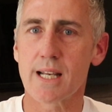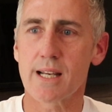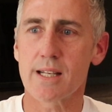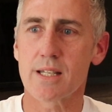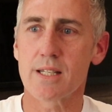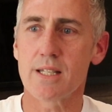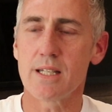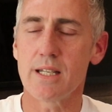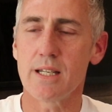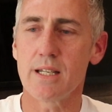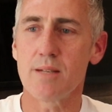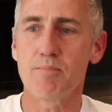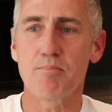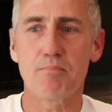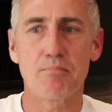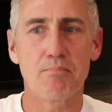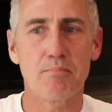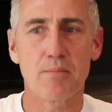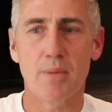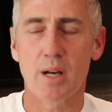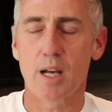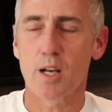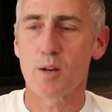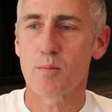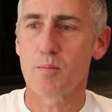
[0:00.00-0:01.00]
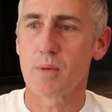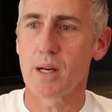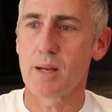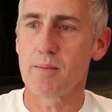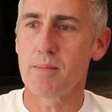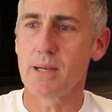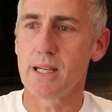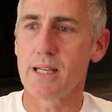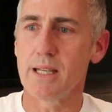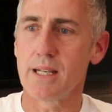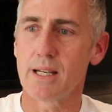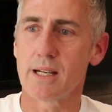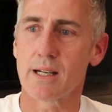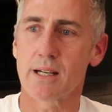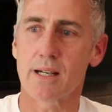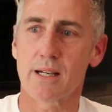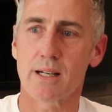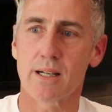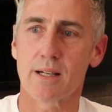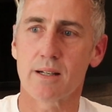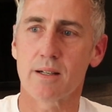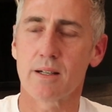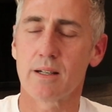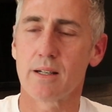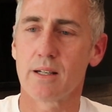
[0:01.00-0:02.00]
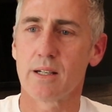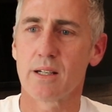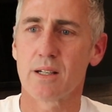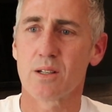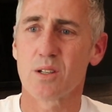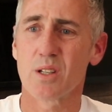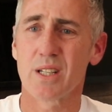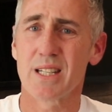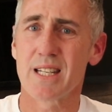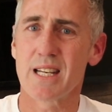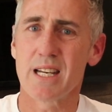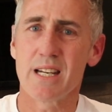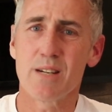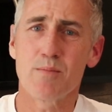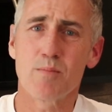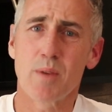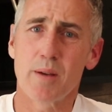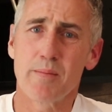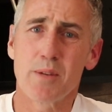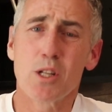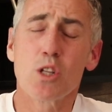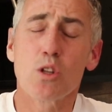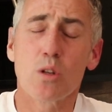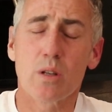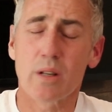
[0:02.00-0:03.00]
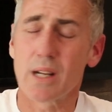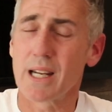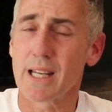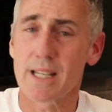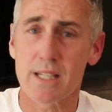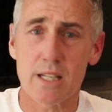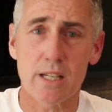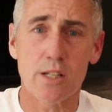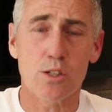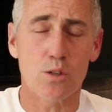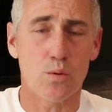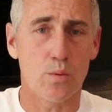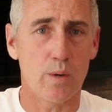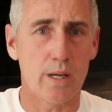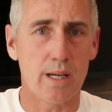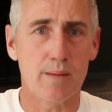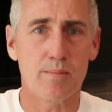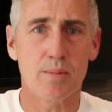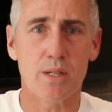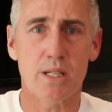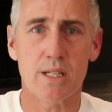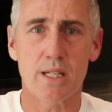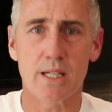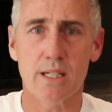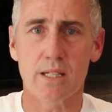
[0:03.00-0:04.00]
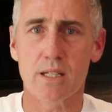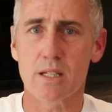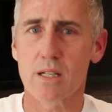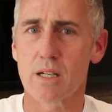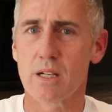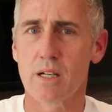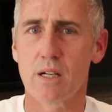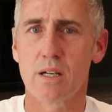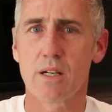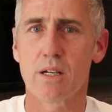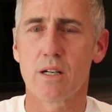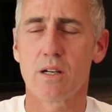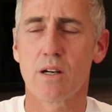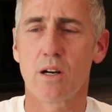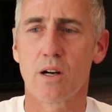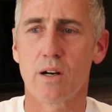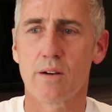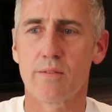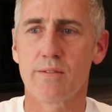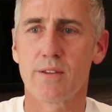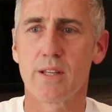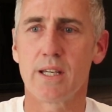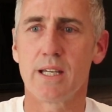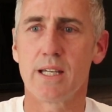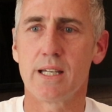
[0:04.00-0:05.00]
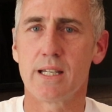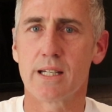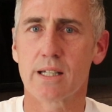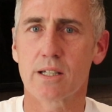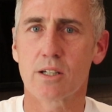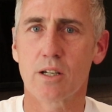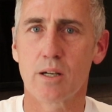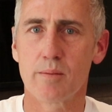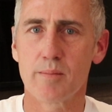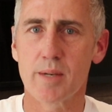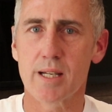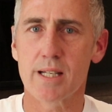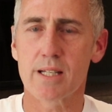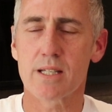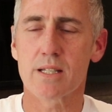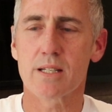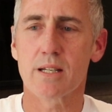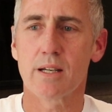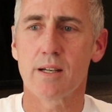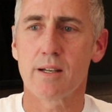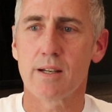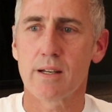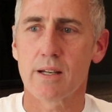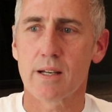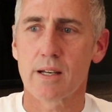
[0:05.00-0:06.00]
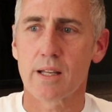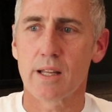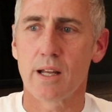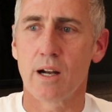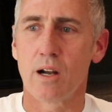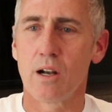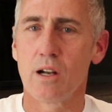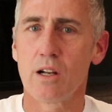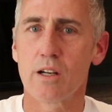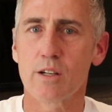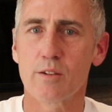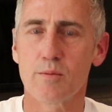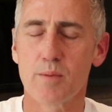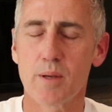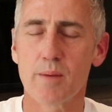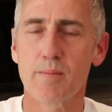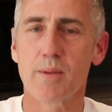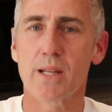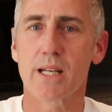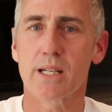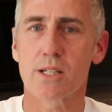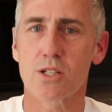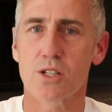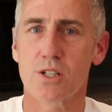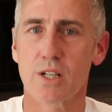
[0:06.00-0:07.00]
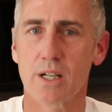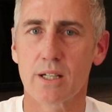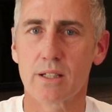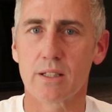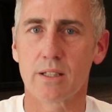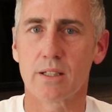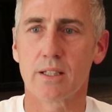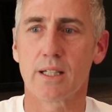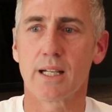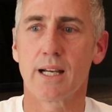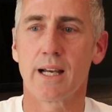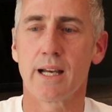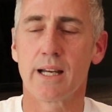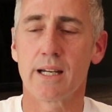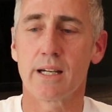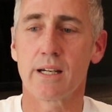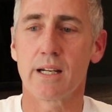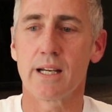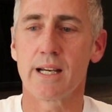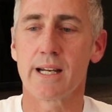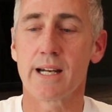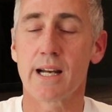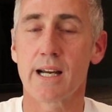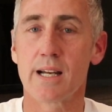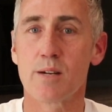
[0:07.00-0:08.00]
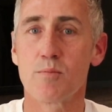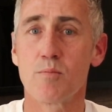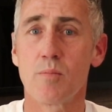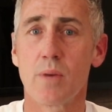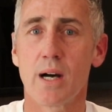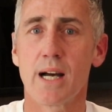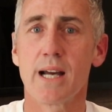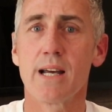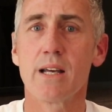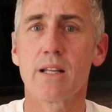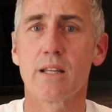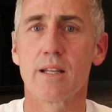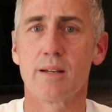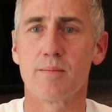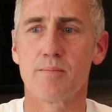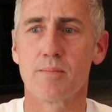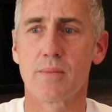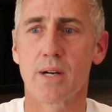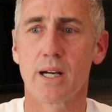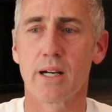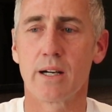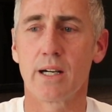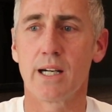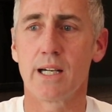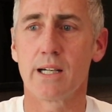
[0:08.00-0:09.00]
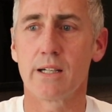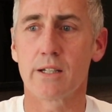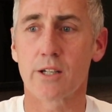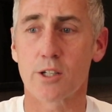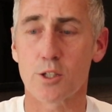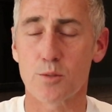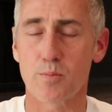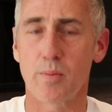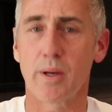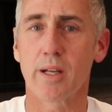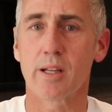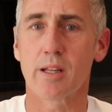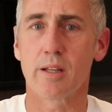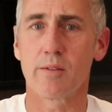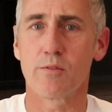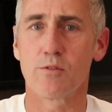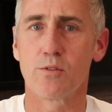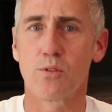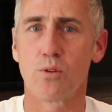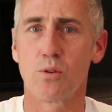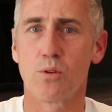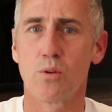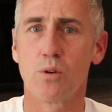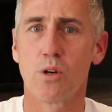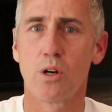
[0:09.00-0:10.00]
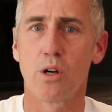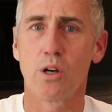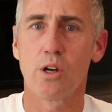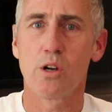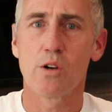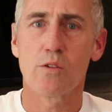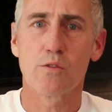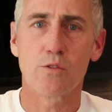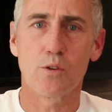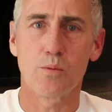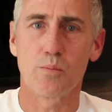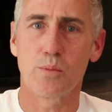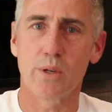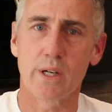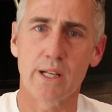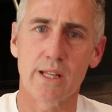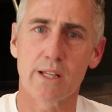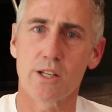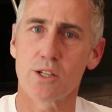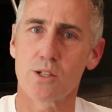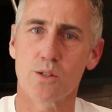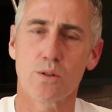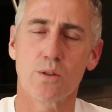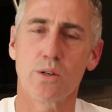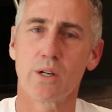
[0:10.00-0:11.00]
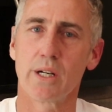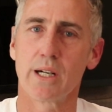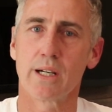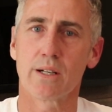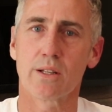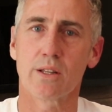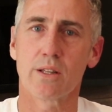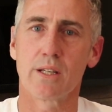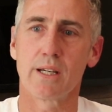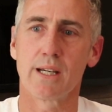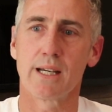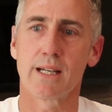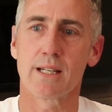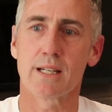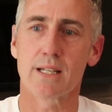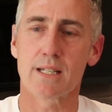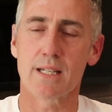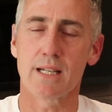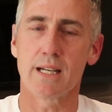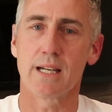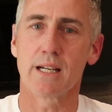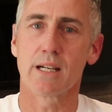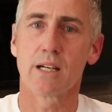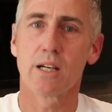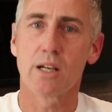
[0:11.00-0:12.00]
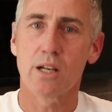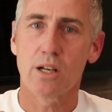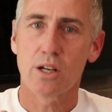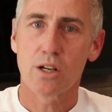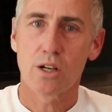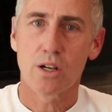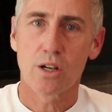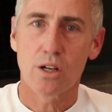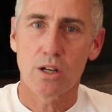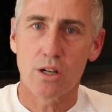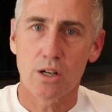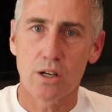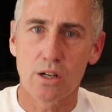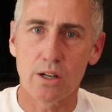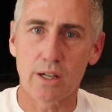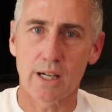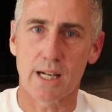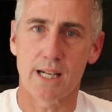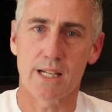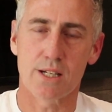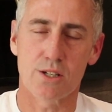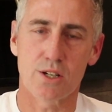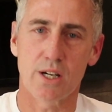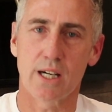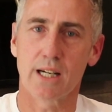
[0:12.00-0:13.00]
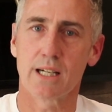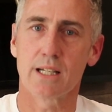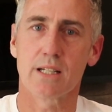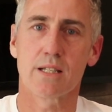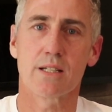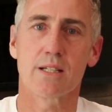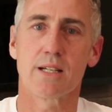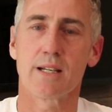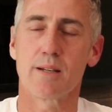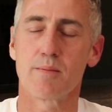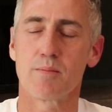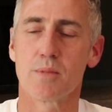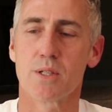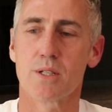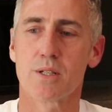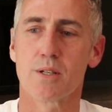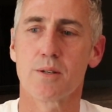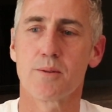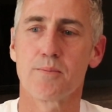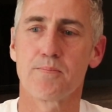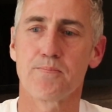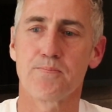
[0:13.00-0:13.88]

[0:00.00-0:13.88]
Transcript: I see, maybe 10, maybe let's say 20% of the comments, there are a lot of people that struggle, and I admire them. I really respect them for putting their story out there and saying, look, I struggle at times,